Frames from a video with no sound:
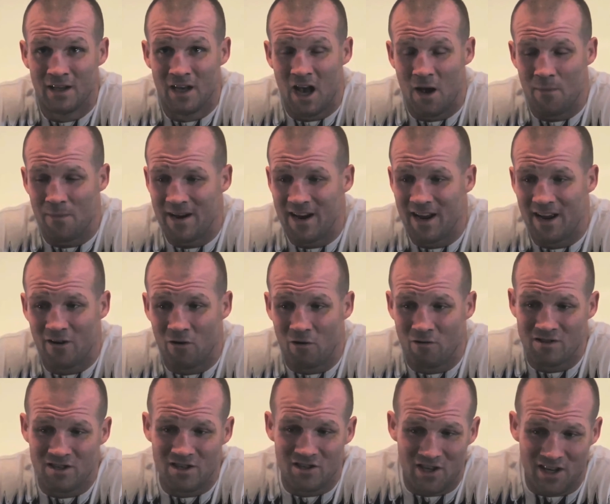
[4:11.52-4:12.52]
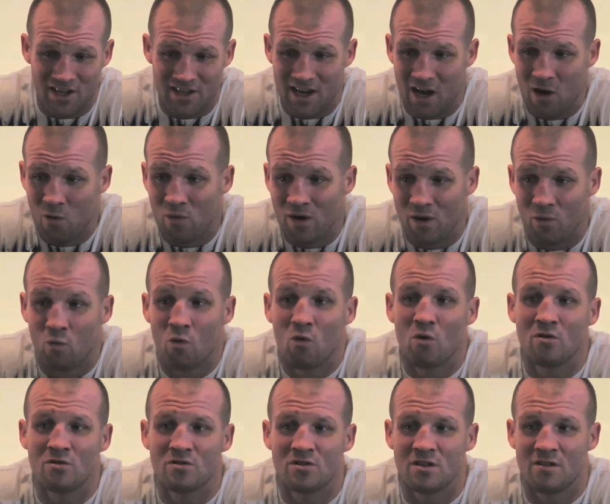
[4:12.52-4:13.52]
I mean, I can honestly say now when I
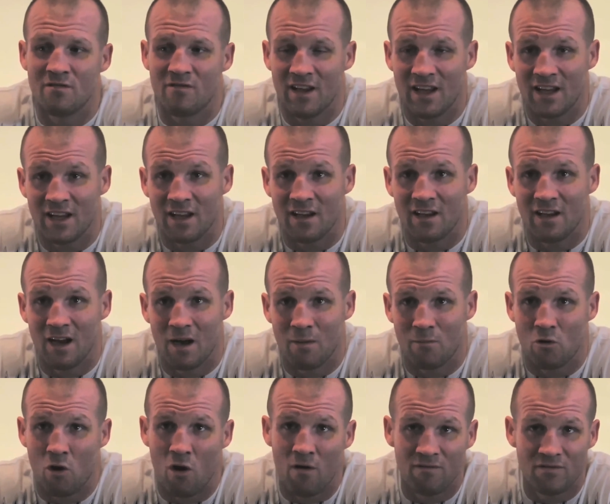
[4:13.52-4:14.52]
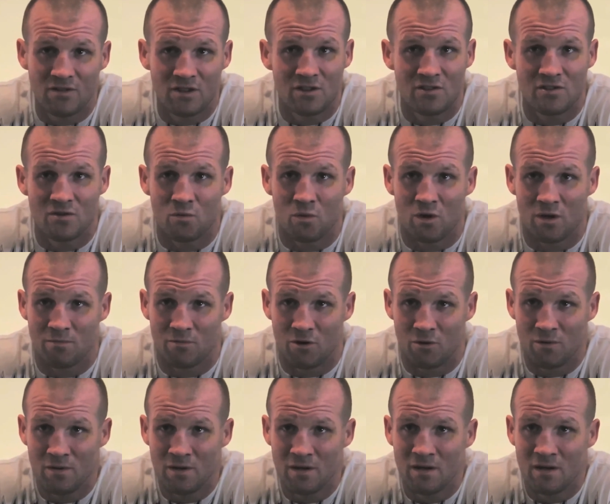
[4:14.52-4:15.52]
walk into the ring, I'm confident in what I'm
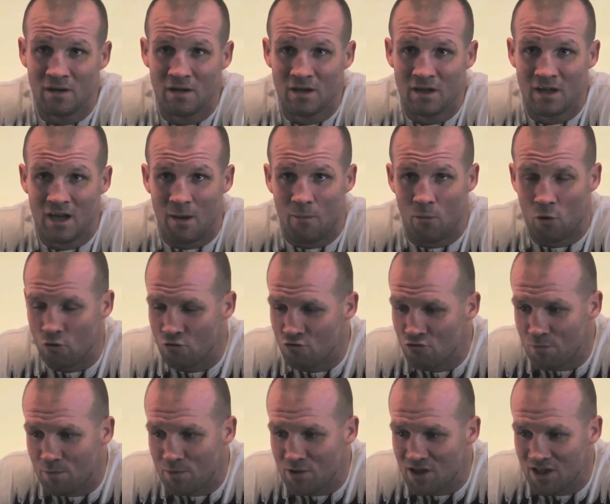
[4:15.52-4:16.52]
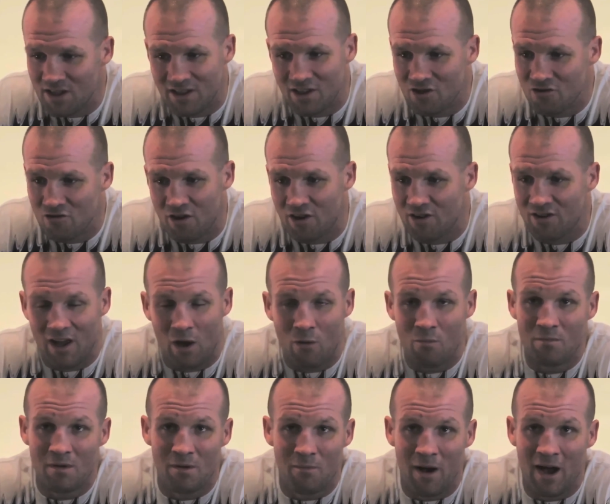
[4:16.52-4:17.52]
doing. I'm 100%, there's not a doubt
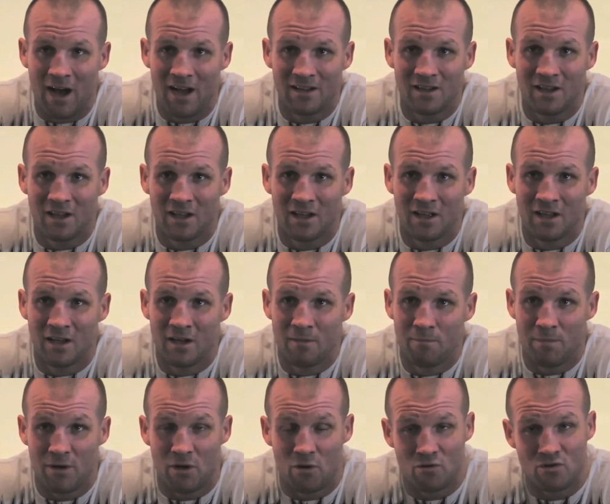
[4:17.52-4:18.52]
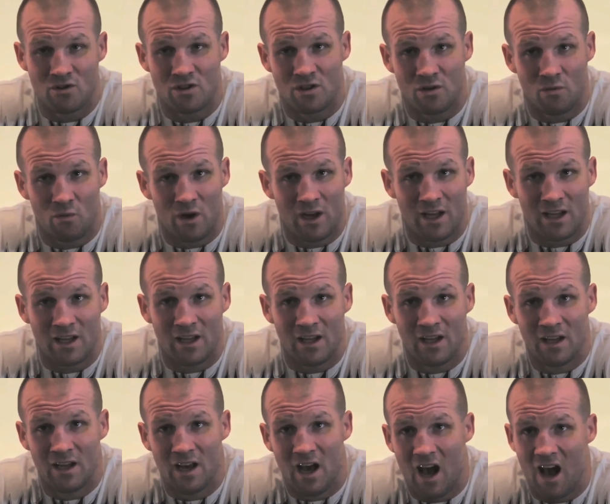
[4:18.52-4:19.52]
in my mind, because of the way
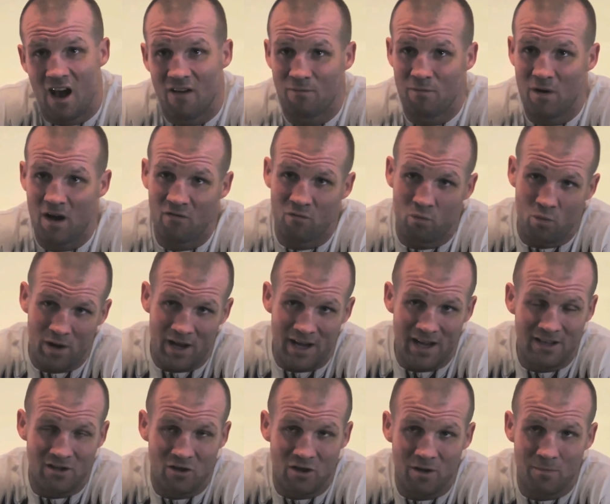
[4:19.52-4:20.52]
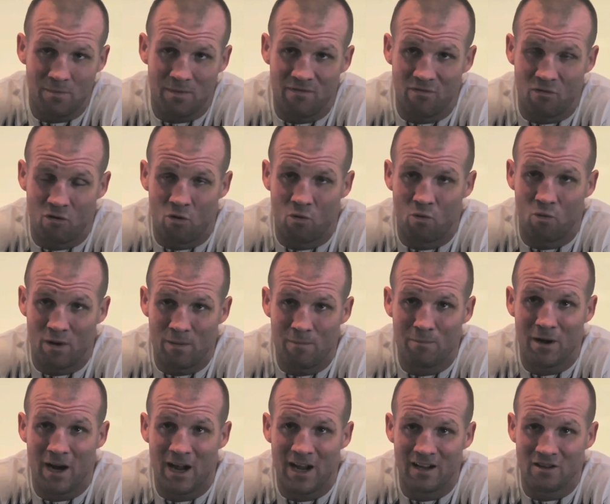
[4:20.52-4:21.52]
I've worked on it before with
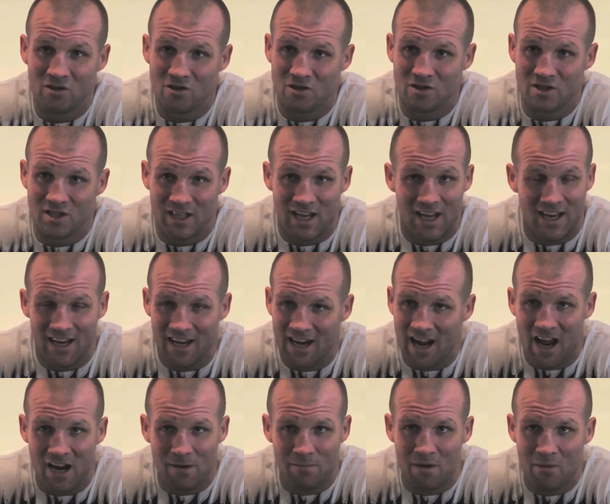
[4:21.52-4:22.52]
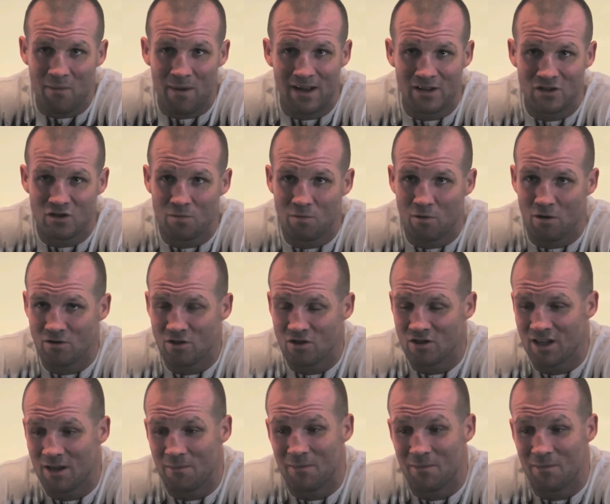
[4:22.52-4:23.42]
Brian to get it out of my mind subconsciously.